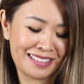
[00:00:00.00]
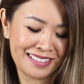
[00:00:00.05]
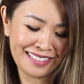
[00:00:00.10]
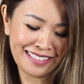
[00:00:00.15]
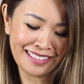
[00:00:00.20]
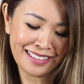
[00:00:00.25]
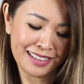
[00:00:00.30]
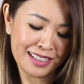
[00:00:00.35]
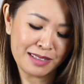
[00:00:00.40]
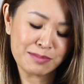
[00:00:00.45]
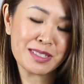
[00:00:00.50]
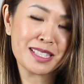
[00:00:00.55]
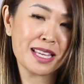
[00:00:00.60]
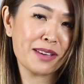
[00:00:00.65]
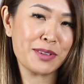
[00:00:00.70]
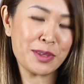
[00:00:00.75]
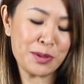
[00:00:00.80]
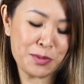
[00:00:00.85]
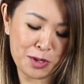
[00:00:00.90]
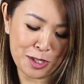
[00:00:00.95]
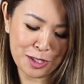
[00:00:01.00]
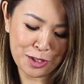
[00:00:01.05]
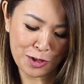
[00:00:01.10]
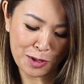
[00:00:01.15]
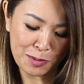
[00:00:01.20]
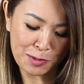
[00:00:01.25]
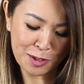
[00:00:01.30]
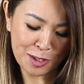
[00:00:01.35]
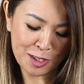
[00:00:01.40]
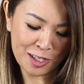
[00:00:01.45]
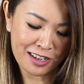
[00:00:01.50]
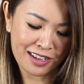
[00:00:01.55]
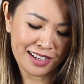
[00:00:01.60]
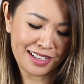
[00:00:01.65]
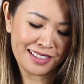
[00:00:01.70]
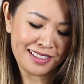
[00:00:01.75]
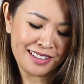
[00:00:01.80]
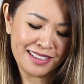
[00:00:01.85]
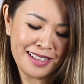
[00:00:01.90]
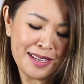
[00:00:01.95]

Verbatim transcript: I'm just having the worst trouble tonight.